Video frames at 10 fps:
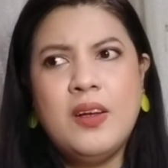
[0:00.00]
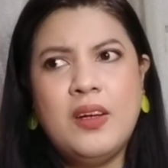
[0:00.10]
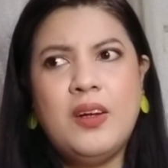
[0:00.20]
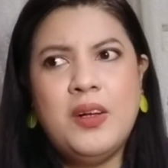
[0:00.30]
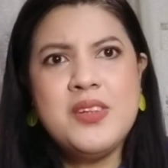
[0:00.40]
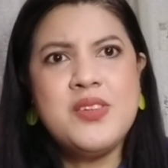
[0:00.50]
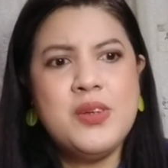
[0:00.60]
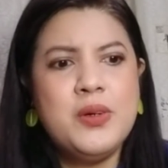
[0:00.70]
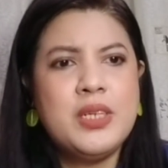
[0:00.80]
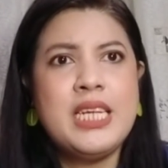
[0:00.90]

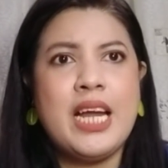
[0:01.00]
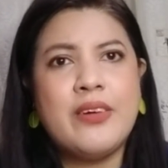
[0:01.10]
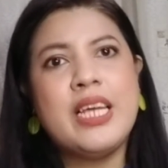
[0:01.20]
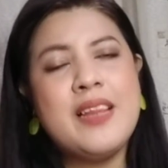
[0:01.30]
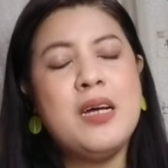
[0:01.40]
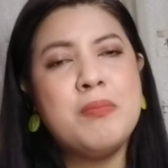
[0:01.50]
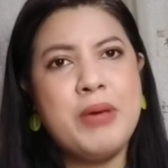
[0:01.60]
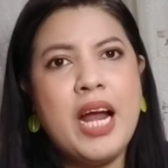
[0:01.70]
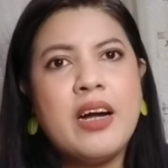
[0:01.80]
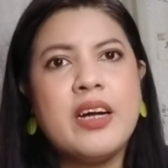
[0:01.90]
also tearing down
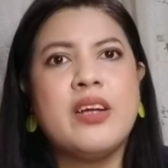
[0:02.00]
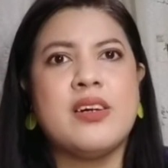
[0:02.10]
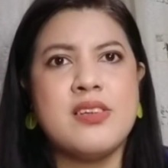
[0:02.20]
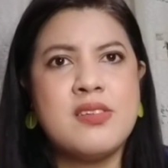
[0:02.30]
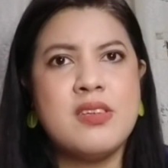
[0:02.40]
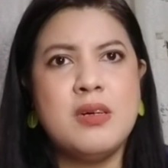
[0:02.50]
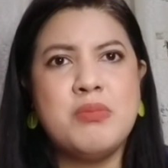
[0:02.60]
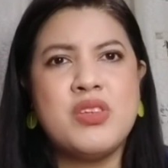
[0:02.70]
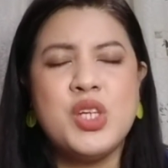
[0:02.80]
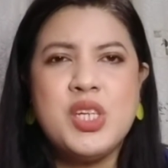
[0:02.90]
barriers
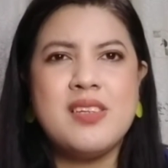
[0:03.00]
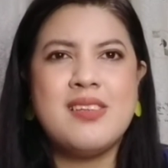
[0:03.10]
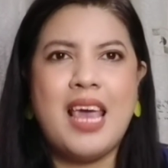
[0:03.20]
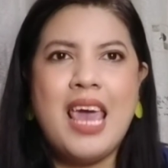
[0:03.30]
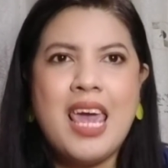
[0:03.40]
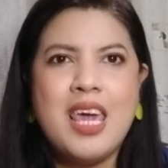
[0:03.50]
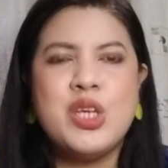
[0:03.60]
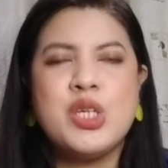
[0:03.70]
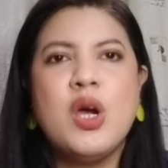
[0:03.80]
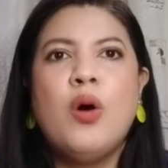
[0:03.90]
such as
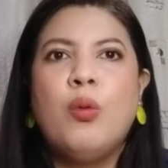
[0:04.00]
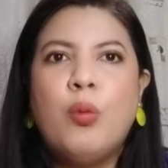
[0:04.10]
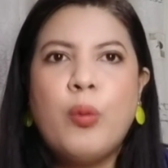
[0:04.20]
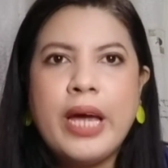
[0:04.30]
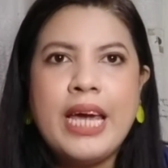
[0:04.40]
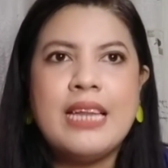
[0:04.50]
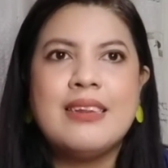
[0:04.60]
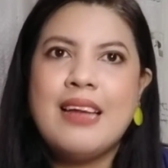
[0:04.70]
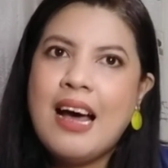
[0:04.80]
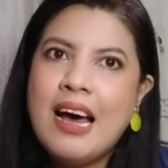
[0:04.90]
age,
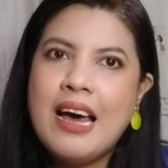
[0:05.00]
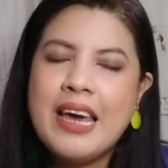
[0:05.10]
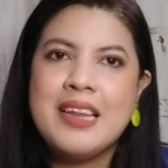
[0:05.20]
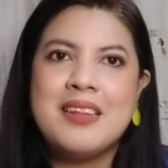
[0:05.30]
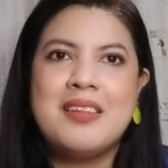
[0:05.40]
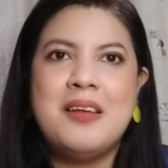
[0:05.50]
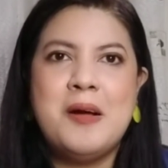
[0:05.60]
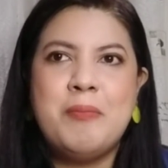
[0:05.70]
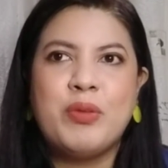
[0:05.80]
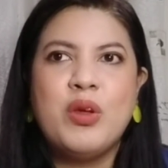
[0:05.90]
weight, height.
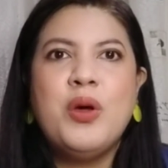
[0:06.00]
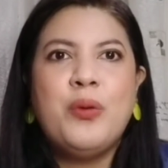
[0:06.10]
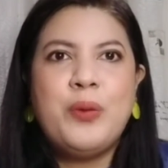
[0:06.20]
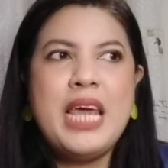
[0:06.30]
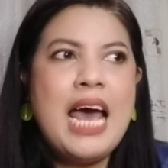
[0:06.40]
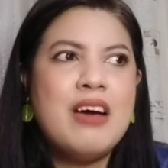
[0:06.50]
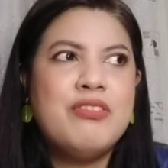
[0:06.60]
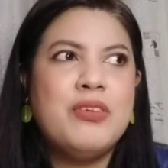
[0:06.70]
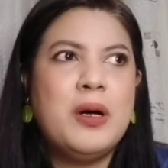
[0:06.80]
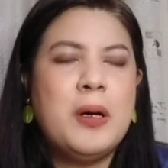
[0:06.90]
We
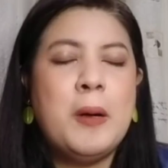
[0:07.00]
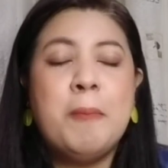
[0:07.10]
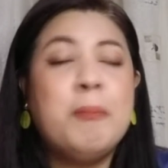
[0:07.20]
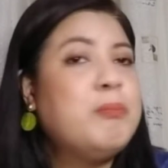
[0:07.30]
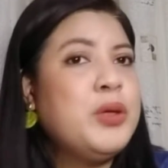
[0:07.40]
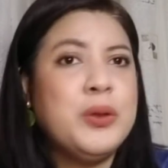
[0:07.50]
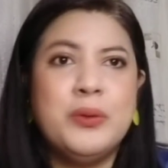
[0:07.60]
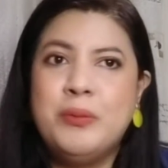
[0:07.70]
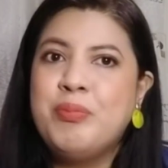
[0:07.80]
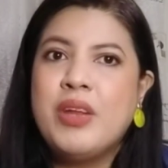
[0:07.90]
have,
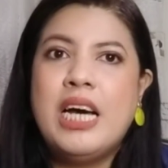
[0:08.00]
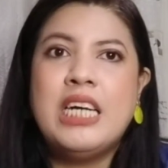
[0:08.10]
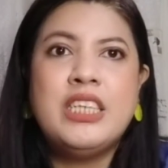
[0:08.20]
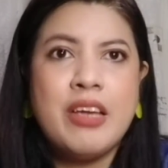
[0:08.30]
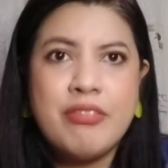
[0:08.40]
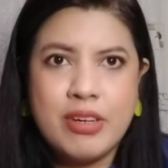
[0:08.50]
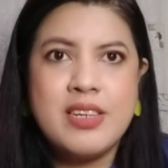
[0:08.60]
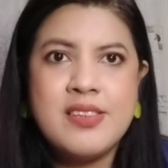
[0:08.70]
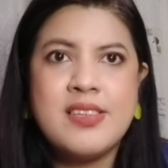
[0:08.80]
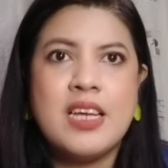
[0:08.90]
a
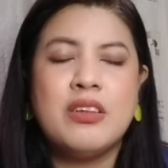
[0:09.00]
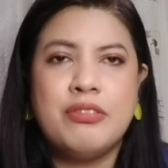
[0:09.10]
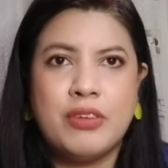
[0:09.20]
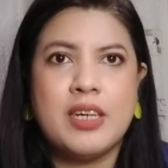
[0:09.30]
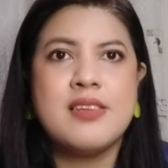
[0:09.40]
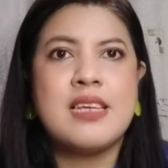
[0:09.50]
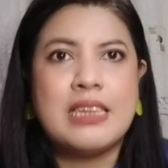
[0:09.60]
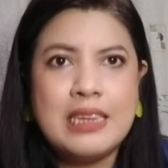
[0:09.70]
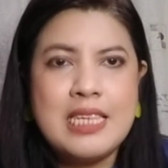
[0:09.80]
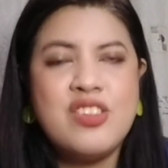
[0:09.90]
diverse set of girls,
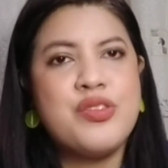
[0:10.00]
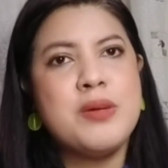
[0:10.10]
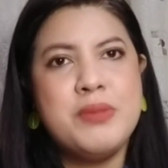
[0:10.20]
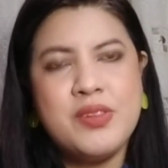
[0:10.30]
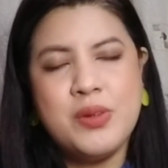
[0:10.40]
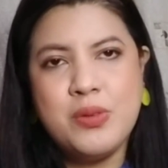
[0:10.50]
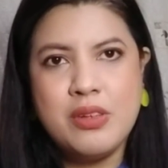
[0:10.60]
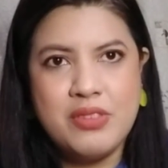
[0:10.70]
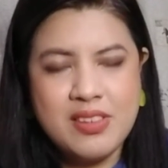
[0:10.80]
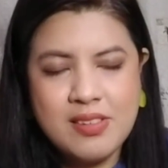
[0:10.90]
at least for Miss
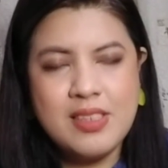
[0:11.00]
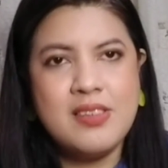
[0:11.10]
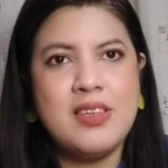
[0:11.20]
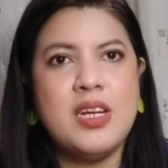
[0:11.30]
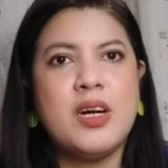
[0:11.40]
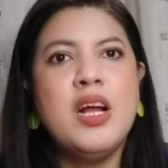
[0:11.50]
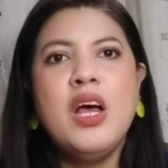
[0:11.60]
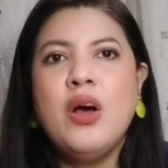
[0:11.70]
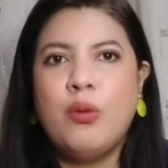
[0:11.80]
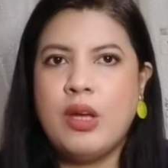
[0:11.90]
Universe this year.
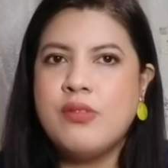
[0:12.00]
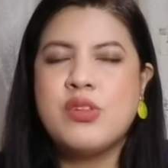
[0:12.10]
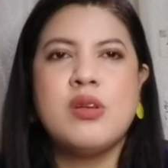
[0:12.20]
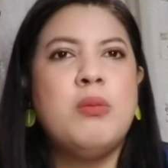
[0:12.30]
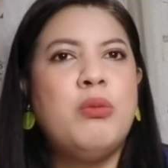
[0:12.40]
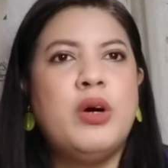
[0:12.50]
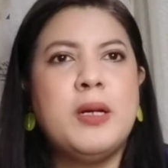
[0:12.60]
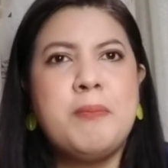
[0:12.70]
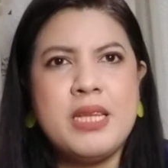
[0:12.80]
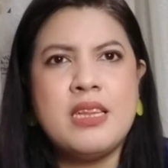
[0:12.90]
We have
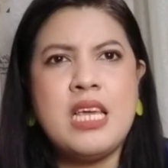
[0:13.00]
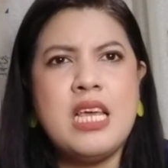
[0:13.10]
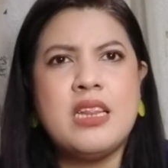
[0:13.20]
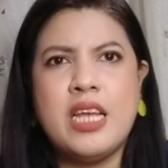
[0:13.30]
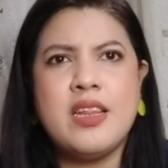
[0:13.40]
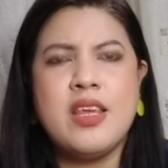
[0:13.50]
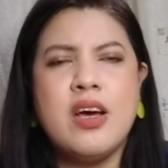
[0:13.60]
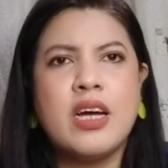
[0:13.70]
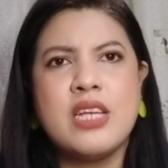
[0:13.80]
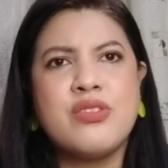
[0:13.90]
someone petite and
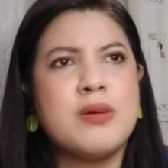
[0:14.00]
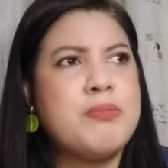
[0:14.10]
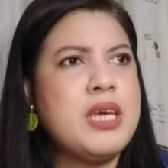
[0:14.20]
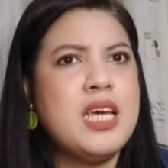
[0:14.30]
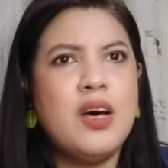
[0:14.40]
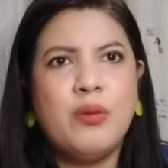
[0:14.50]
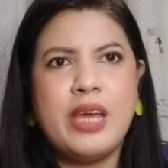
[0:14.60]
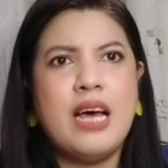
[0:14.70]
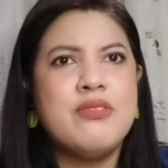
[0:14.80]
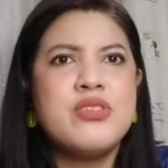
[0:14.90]
young as Rupia.
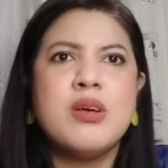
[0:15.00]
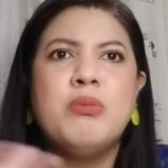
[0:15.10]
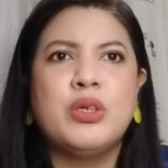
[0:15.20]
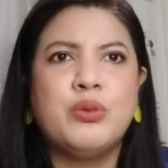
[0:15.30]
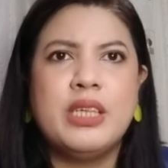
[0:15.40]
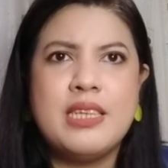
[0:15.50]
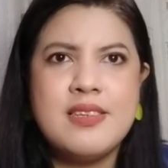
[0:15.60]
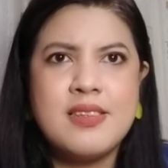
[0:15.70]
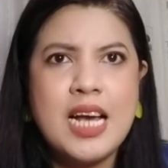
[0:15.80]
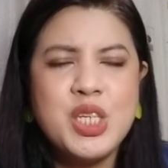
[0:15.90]
We have someone really
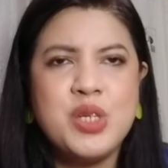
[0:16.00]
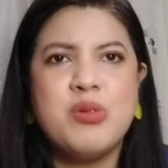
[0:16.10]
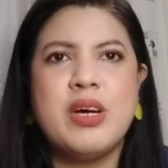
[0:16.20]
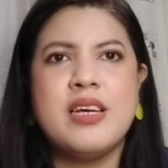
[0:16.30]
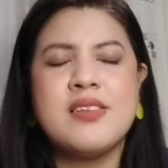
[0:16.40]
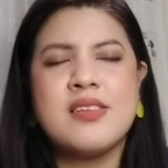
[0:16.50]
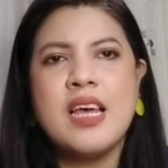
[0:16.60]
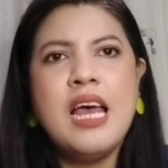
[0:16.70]
statuesque